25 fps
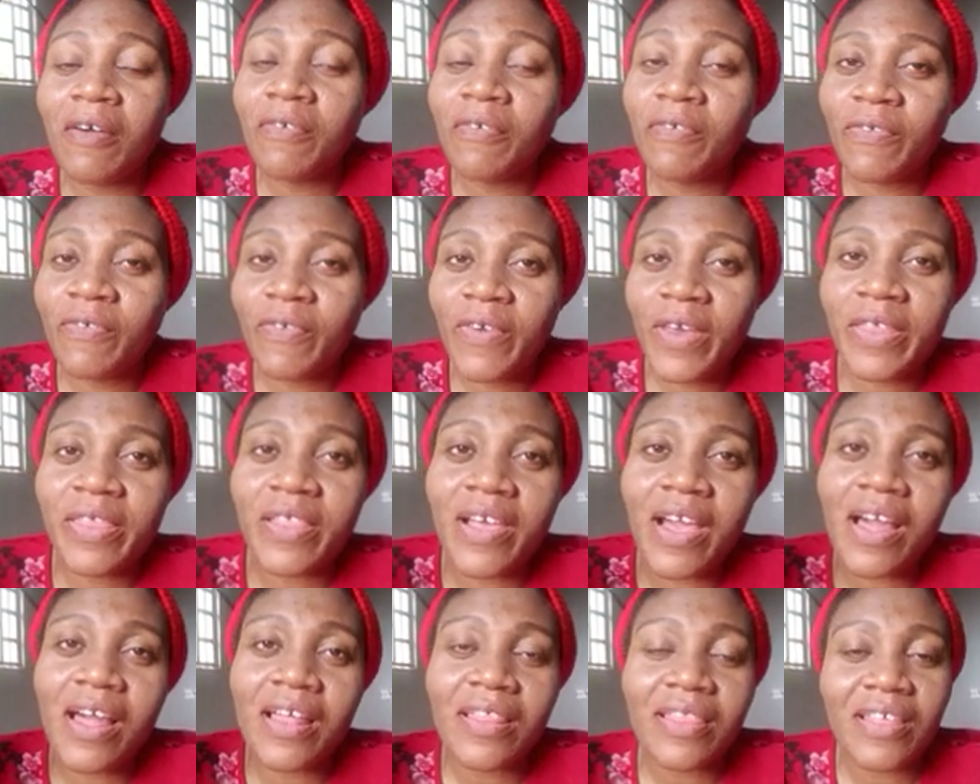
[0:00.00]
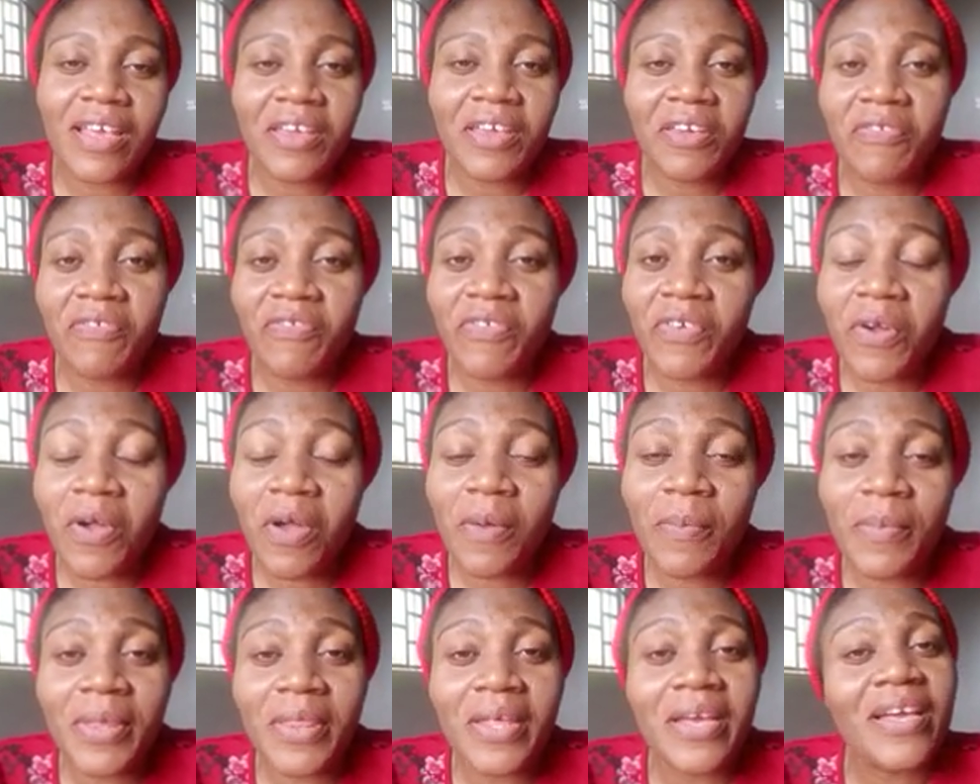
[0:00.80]
Fina. Thank you for
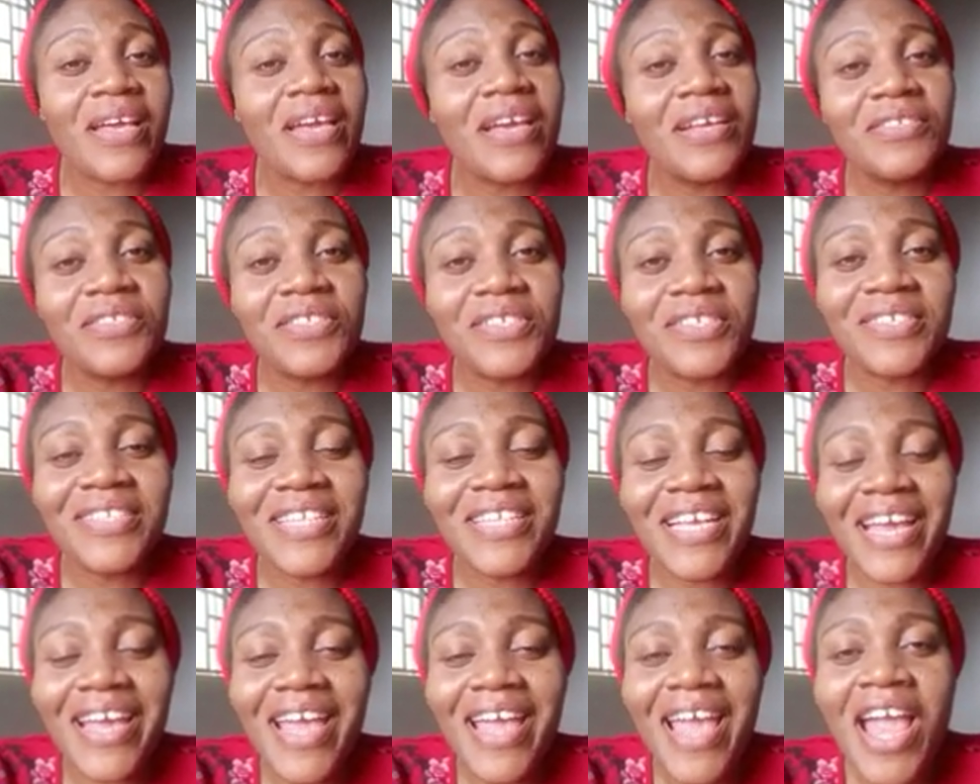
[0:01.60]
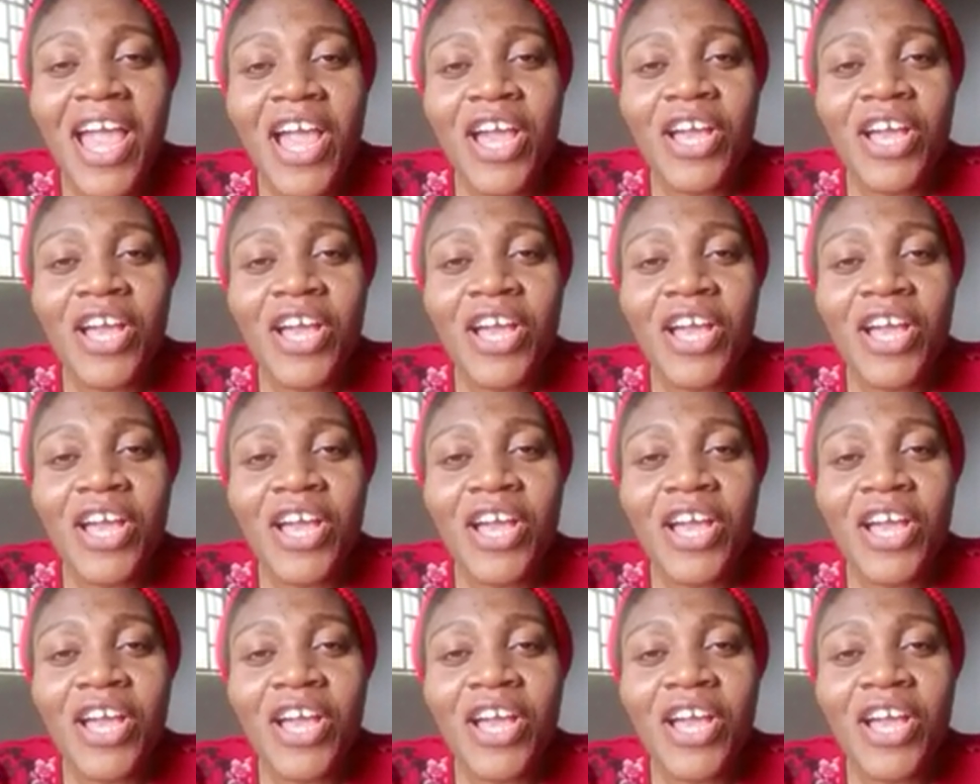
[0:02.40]
coming again today.